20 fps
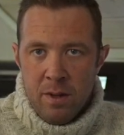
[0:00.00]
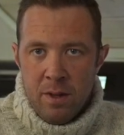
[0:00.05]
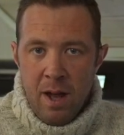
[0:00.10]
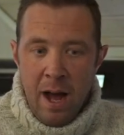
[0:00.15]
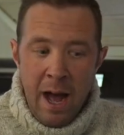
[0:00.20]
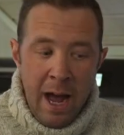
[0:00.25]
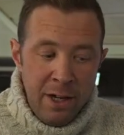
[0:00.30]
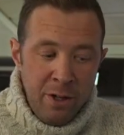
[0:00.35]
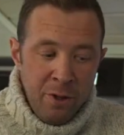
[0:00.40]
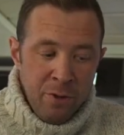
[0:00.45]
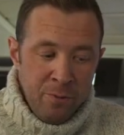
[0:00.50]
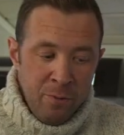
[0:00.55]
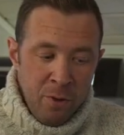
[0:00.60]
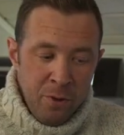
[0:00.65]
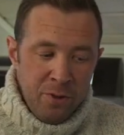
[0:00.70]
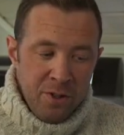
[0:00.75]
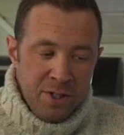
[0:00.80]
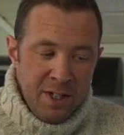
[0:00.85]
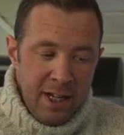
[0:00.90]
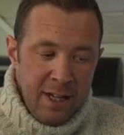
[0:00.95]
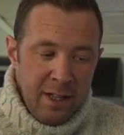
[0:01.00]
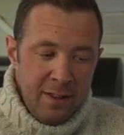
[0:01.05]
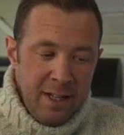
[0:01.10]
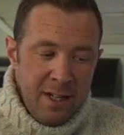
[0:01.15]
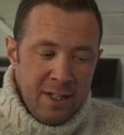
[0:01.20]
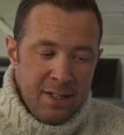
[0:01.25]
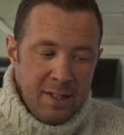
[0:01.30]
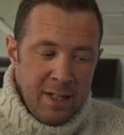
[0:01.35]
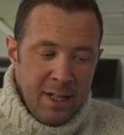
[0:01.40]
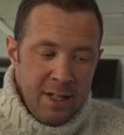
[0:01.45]
I don't want to say that
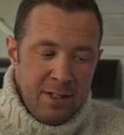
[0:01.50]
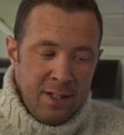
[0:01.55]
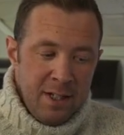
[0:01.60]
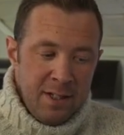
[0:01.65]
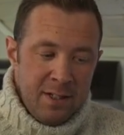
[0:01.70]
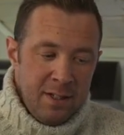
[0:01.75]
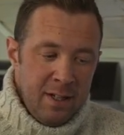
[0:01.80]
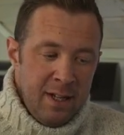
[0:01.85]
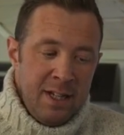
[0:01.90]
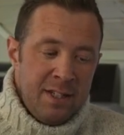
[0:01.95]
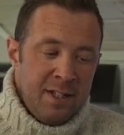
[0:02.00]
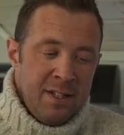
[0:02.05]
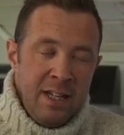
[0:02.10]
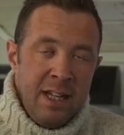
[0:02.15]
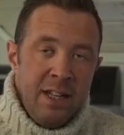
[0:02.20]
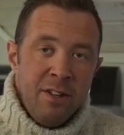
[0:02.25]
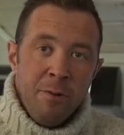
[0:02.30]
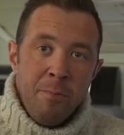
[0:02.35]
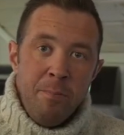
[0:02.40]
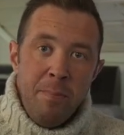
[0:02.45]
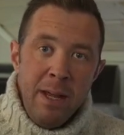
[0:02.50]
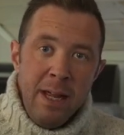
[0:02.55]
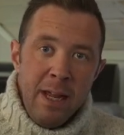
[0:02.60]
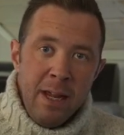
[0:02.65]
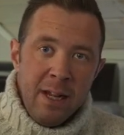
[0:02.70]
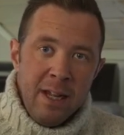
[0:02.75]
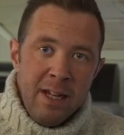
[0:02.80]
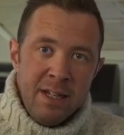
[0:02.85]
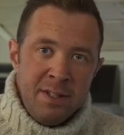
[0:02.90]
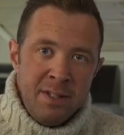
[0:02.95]
this lens is neither
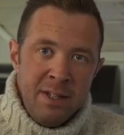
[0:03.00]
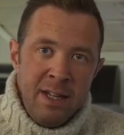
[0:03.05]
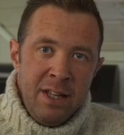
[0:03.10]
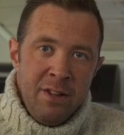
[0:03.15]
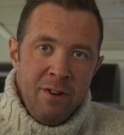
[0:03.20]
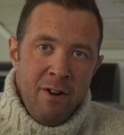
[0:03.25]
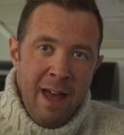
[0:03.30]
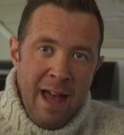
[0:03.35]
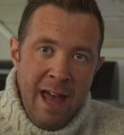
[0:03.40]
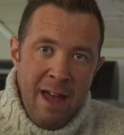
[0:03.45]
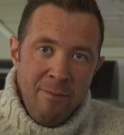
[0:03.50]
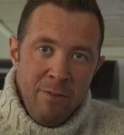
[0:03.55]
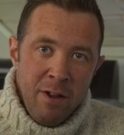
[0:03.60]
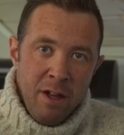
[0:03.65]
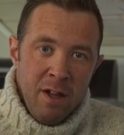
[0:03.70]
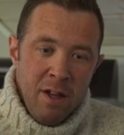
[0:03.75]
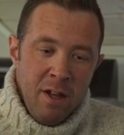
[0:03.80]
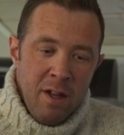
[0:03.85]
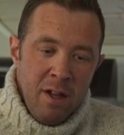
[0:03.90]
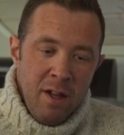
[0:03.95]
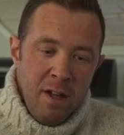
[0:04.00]
big, it's neither heavy,